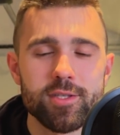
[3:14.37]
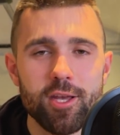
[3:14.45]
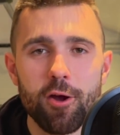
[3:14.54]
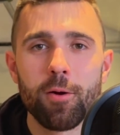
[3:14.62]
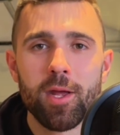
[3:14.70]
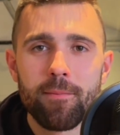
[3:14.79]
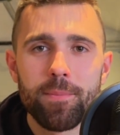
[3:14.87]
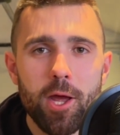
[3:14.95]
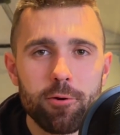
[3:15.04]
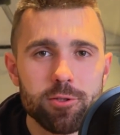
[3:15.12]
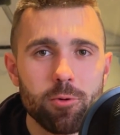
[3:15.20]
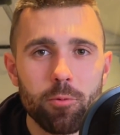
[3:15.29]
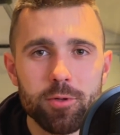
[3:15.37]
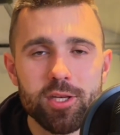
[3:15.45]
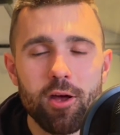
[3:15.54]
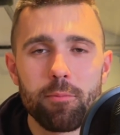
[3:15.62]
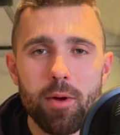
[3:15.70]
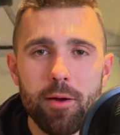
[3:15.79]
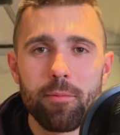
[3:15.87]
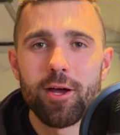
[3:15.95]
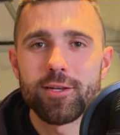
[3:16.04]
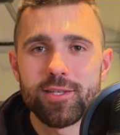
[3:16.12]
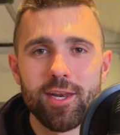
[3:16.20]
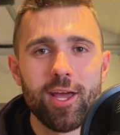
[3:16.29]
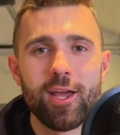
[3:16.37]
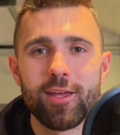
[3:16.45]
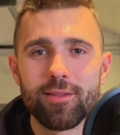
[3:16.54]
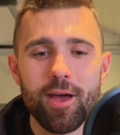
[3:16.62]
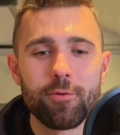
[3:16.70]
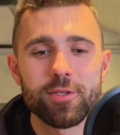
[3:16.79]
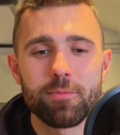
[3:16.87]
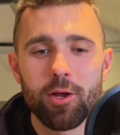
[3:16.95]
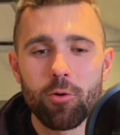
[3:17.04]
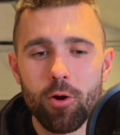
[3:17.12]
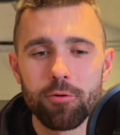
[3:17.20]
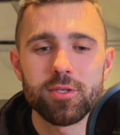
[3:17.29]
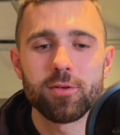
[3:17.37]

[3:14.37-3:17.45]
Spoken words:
So that was what was on my mind today, and that was my quote.